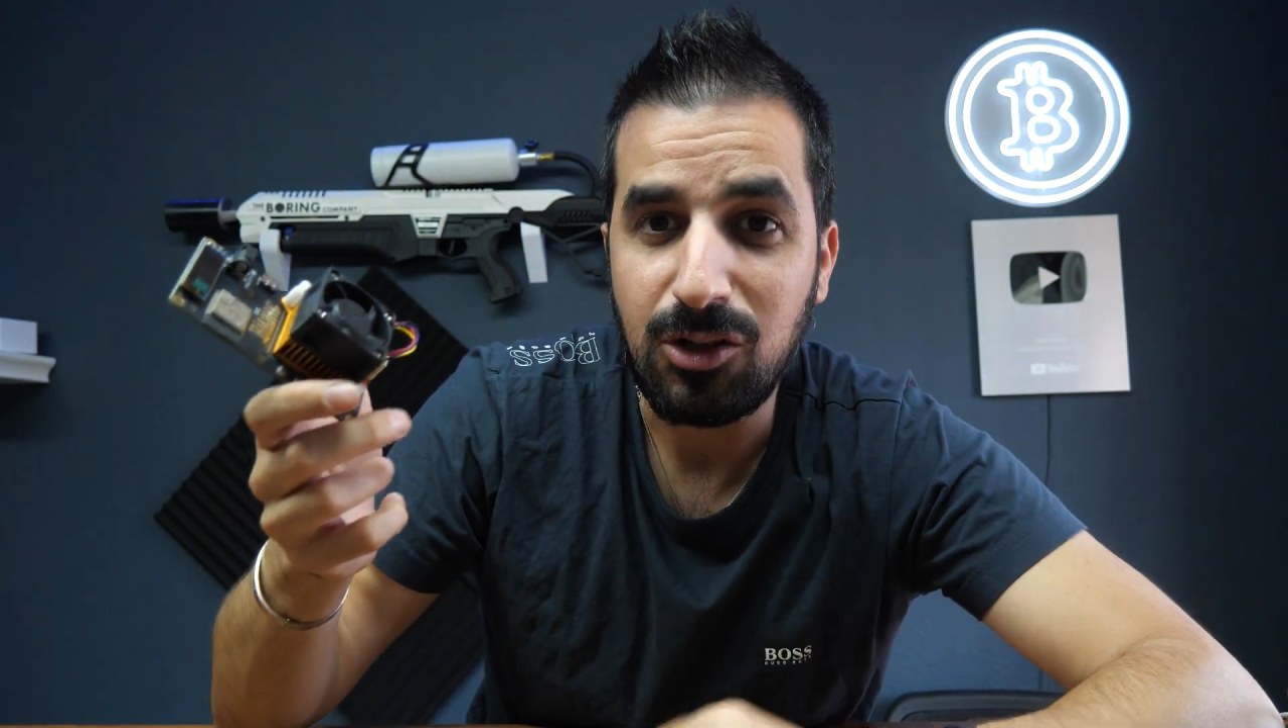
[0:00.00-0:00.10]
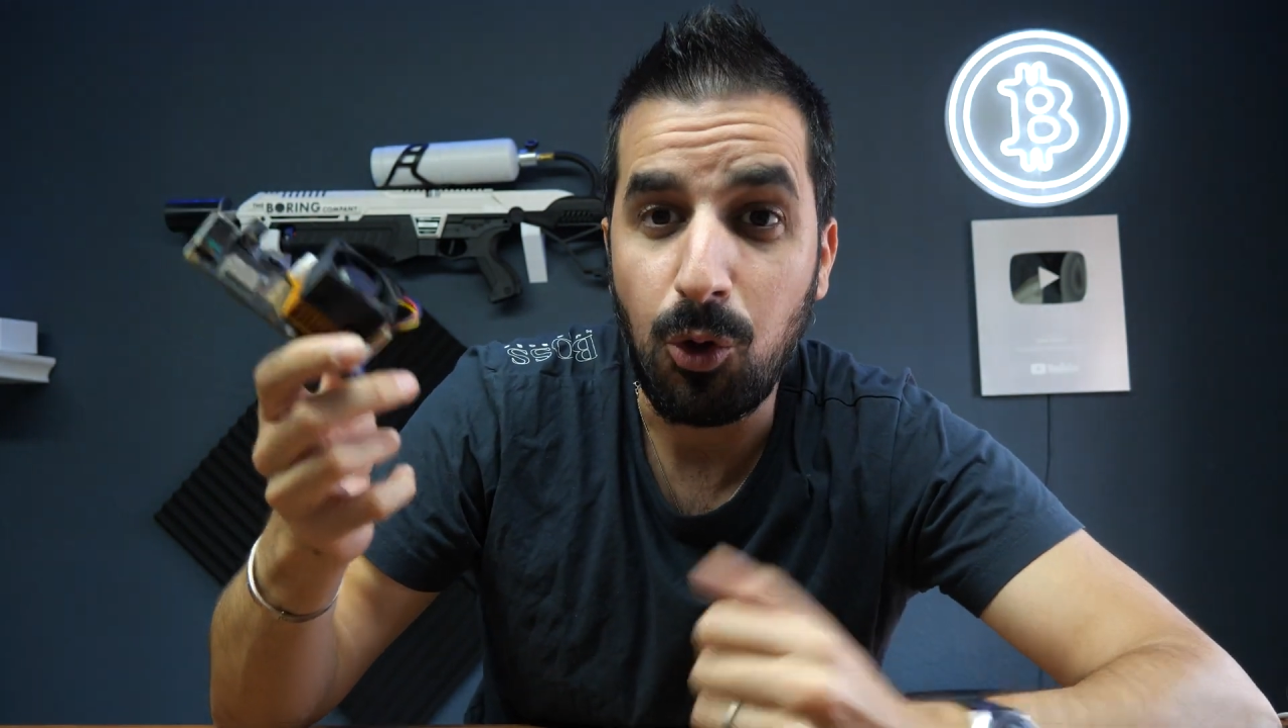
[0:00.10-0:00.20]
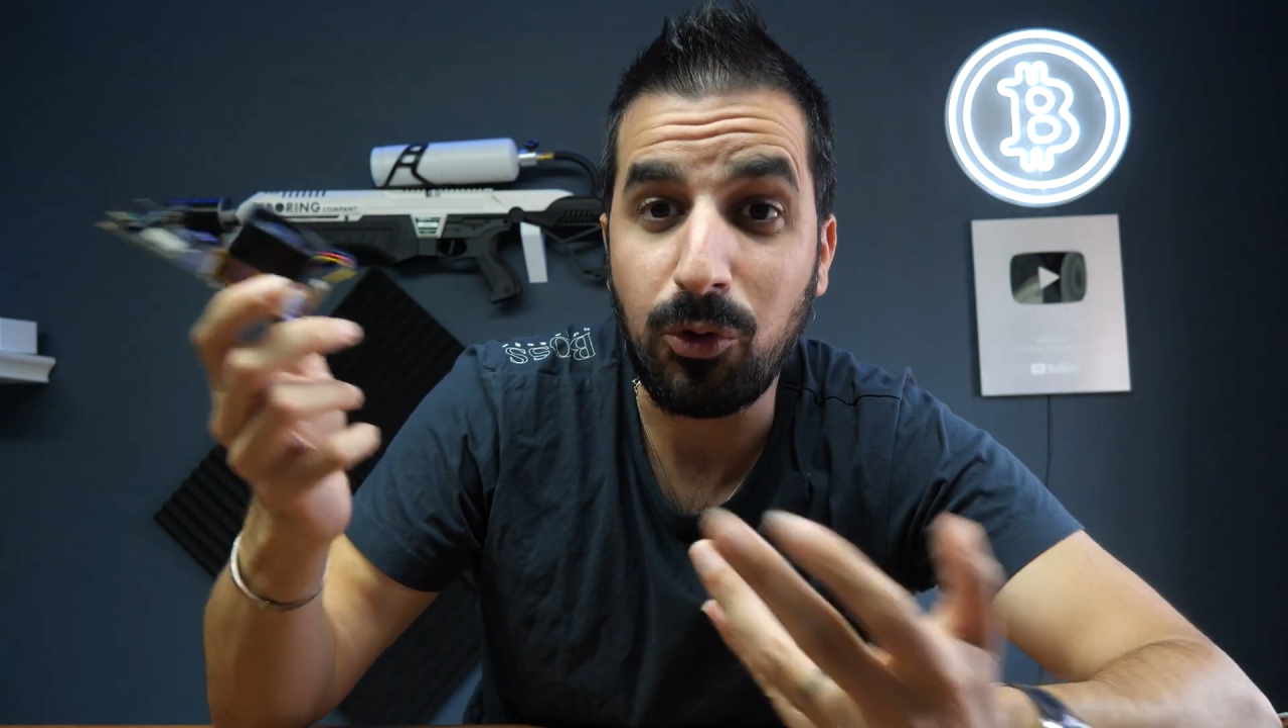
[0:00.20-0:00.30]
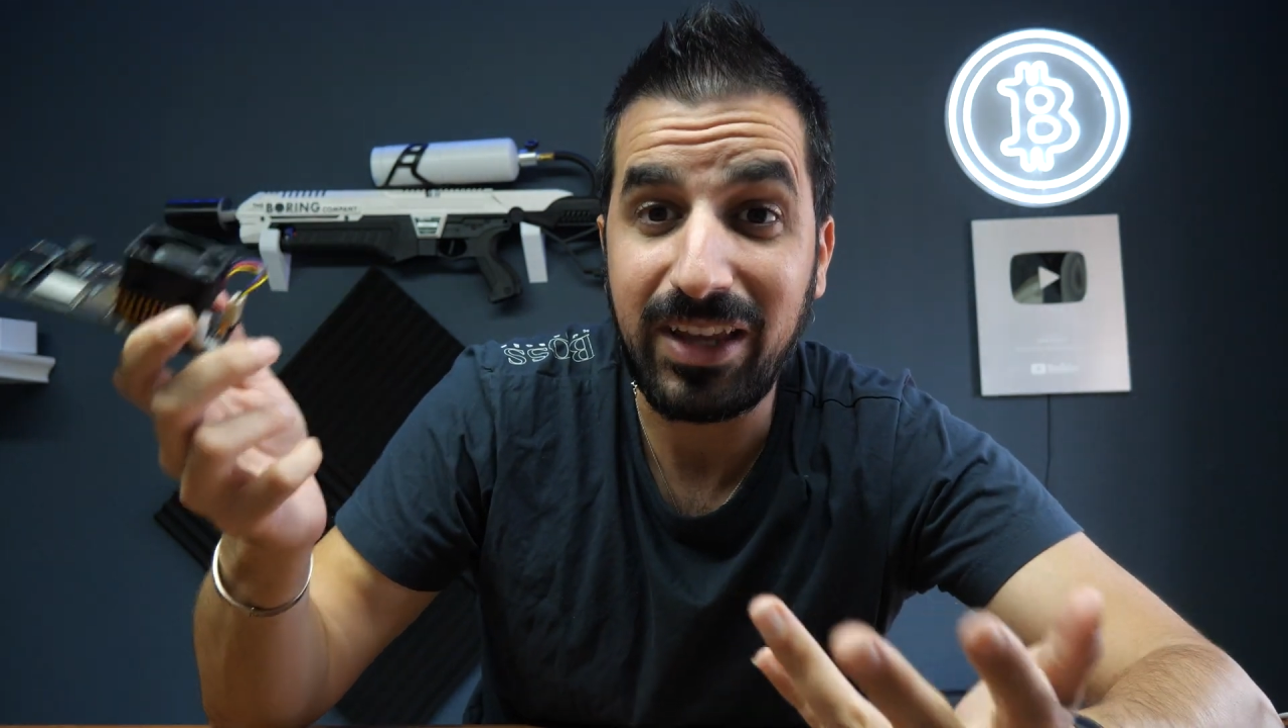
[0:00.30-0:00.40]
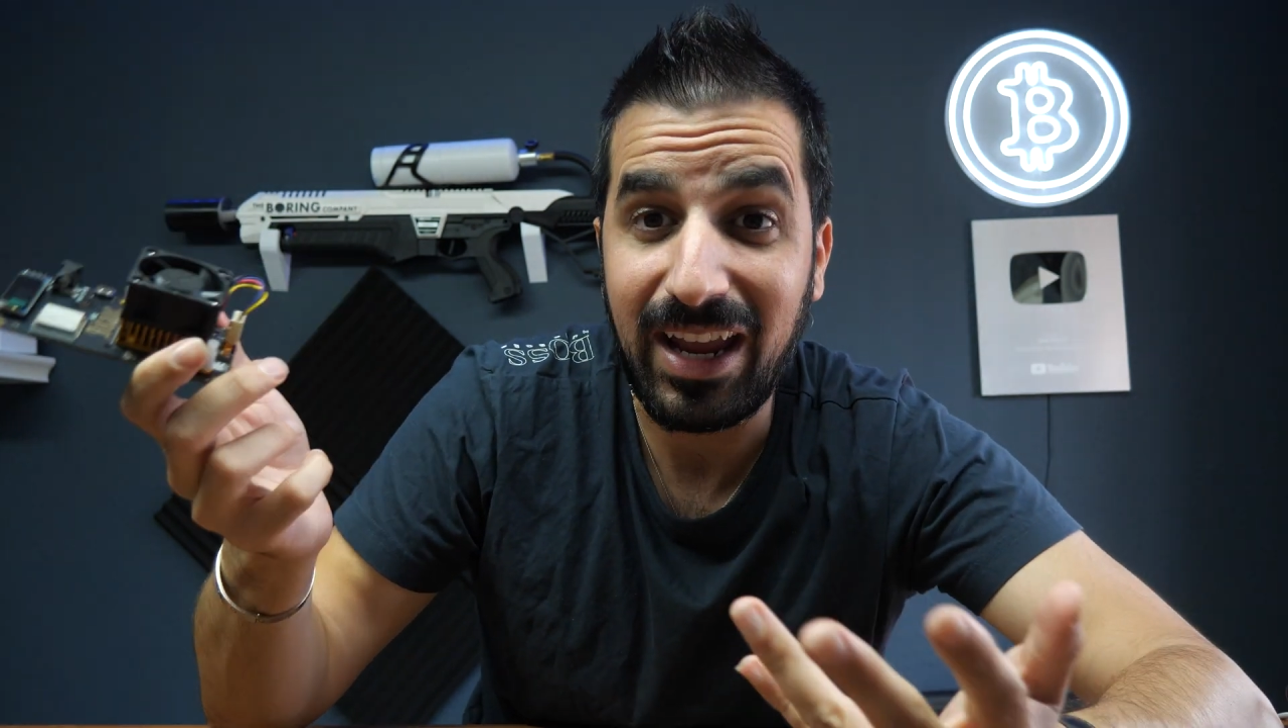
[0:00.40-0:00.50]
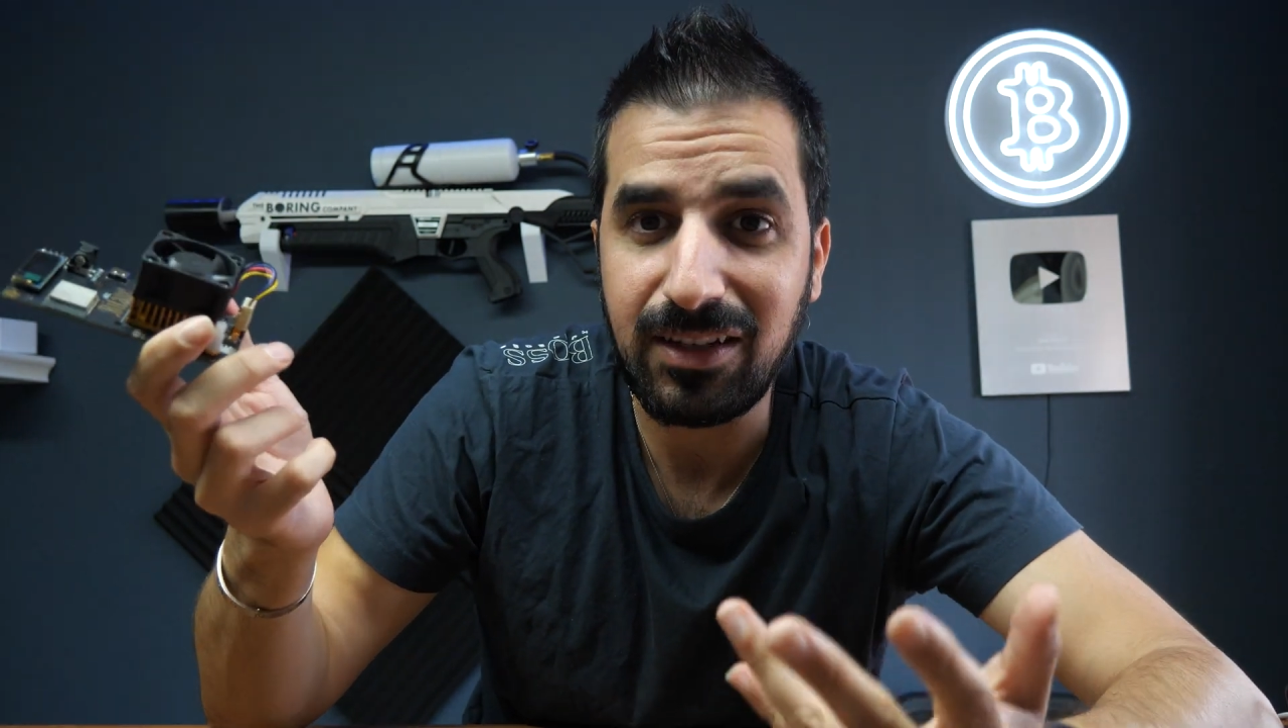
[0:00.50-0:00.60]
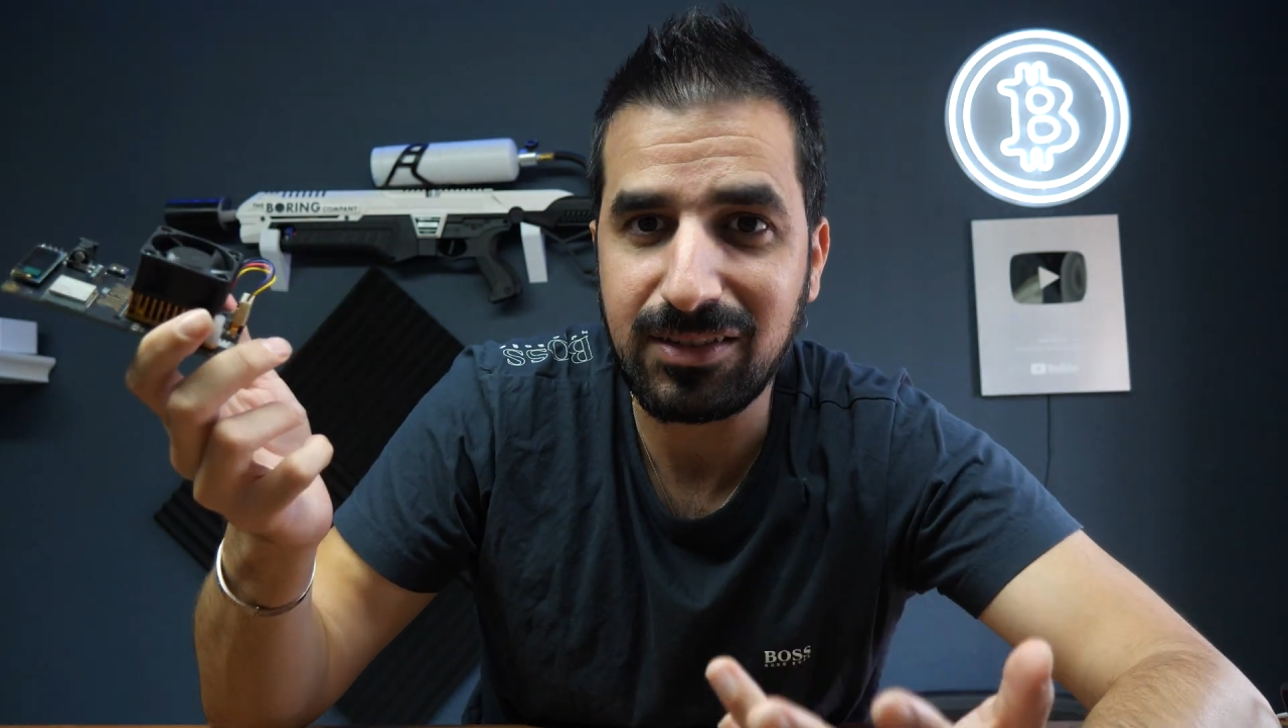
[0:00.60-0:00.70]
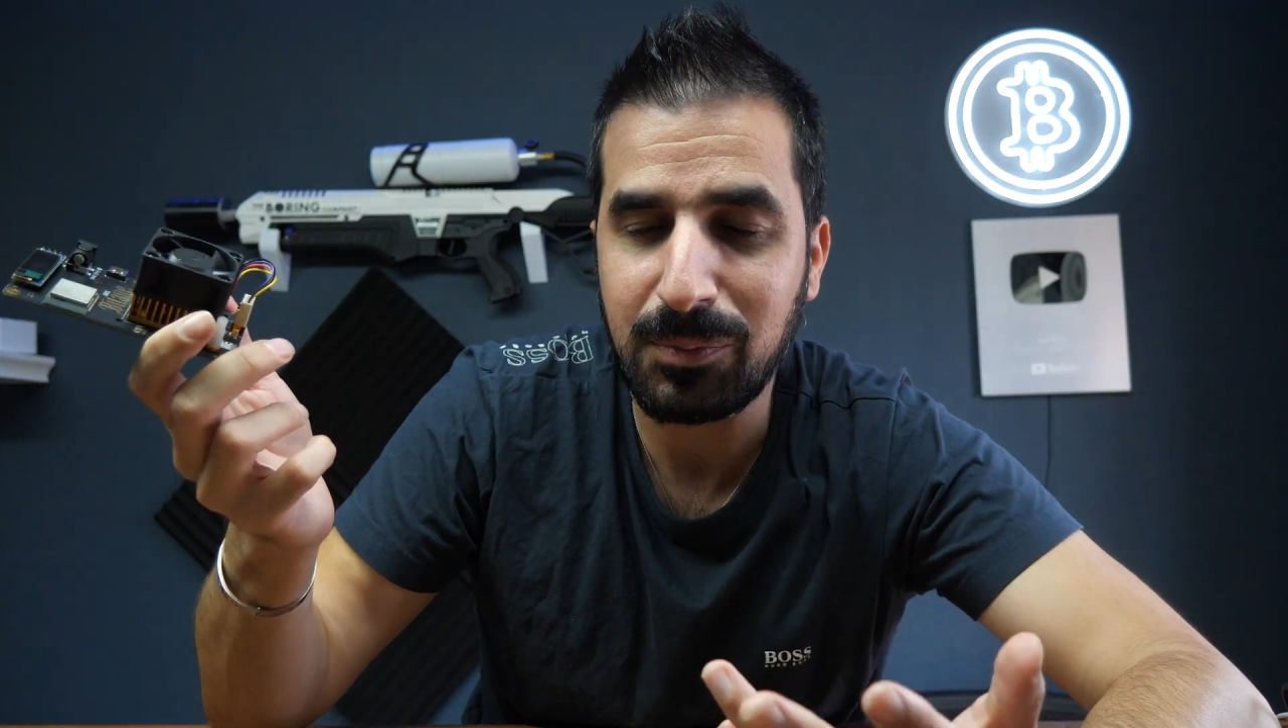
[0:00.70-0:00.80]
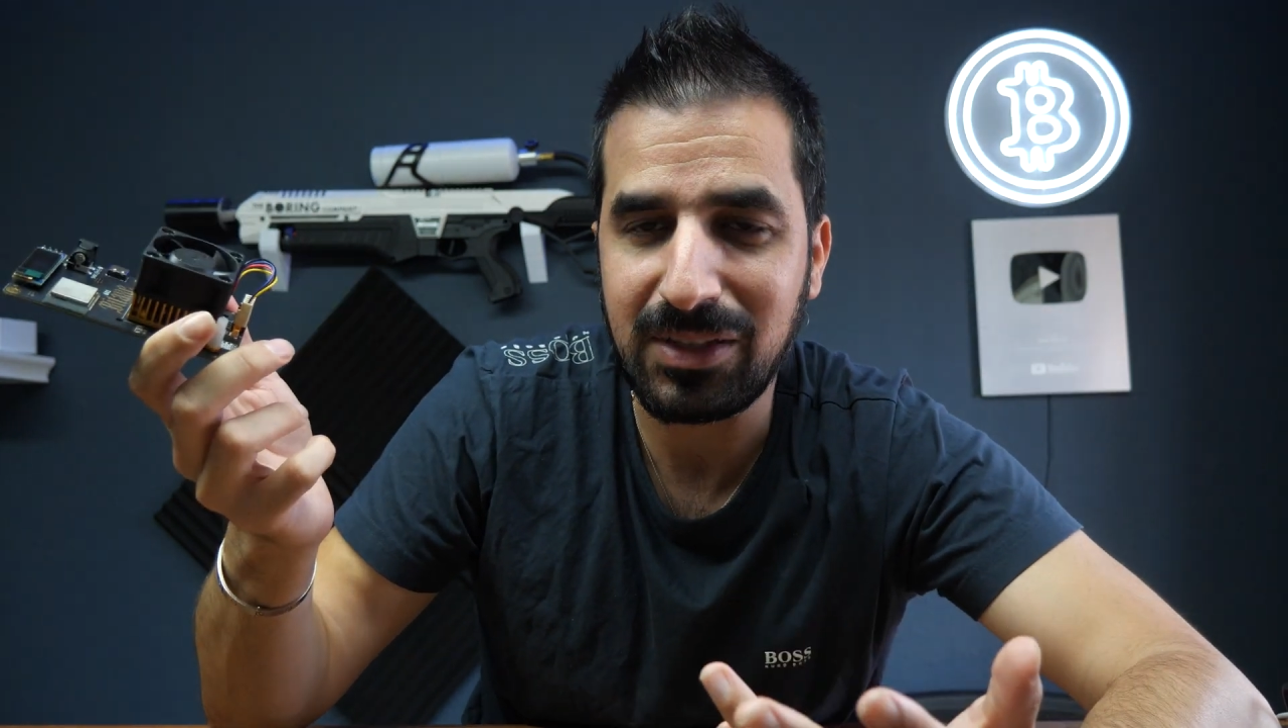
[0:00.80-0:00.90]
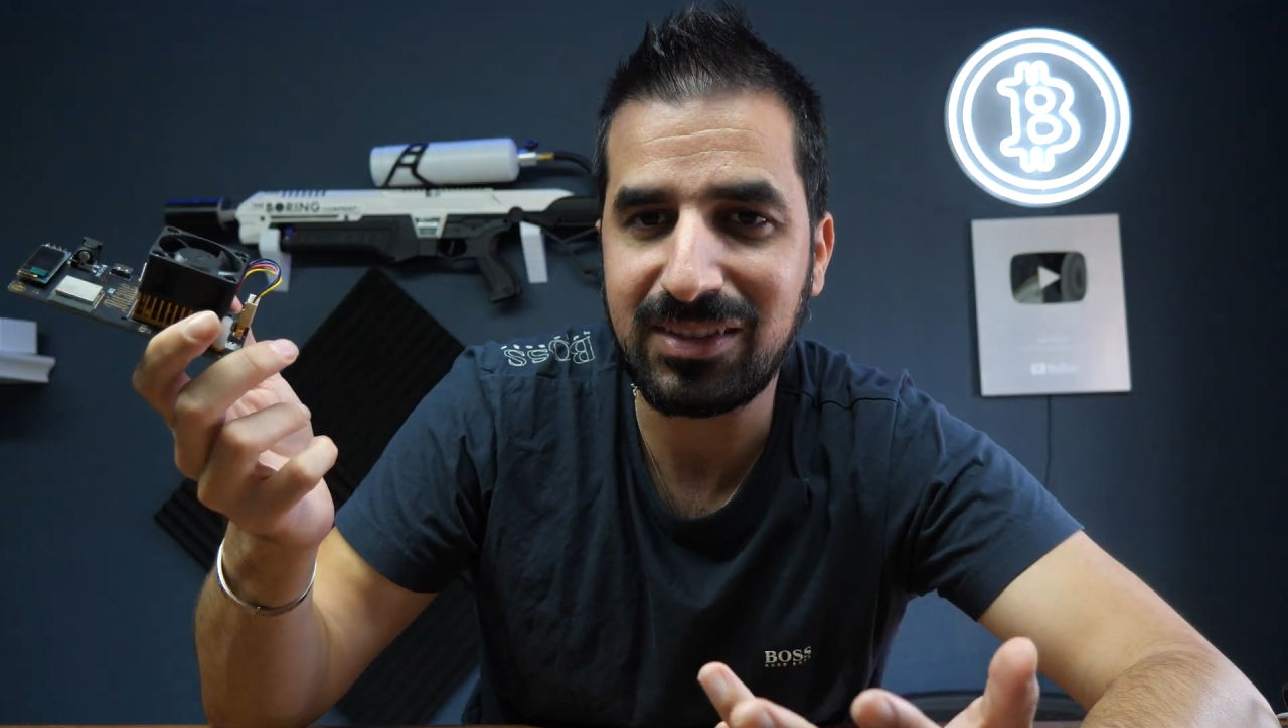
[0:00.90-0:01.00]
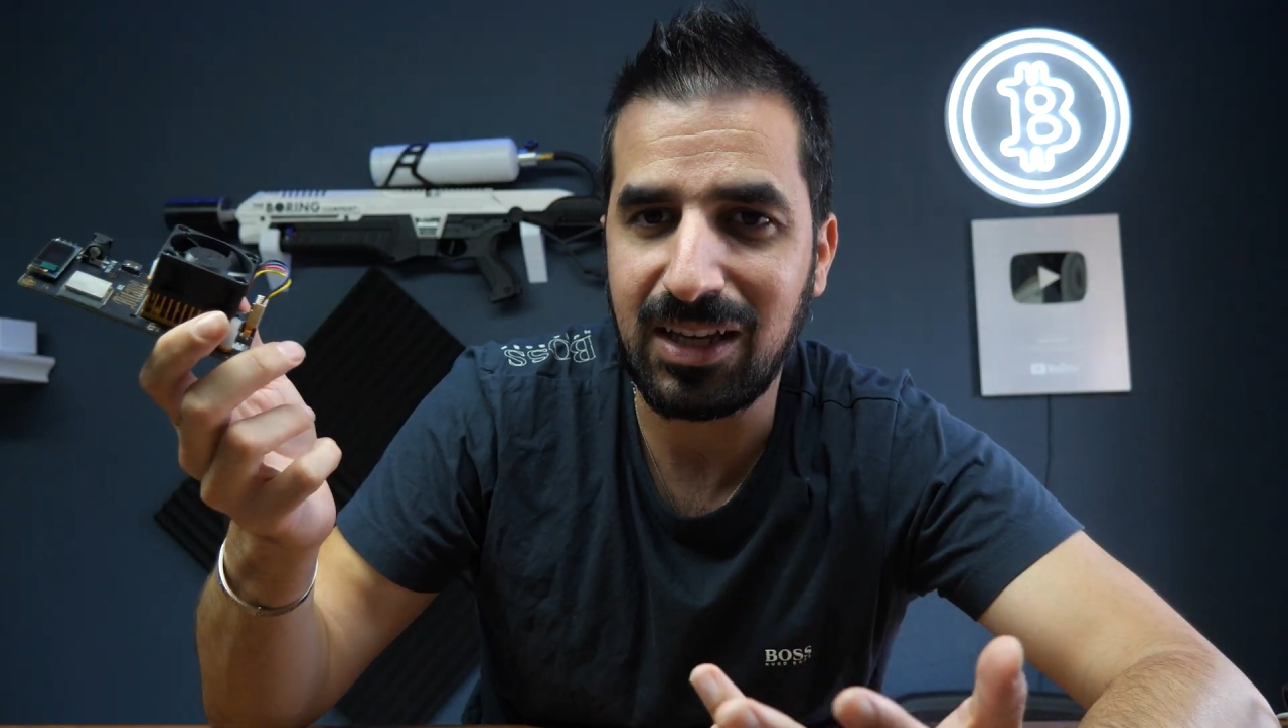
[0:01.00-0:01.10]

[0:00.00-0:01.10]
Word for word: Who cares about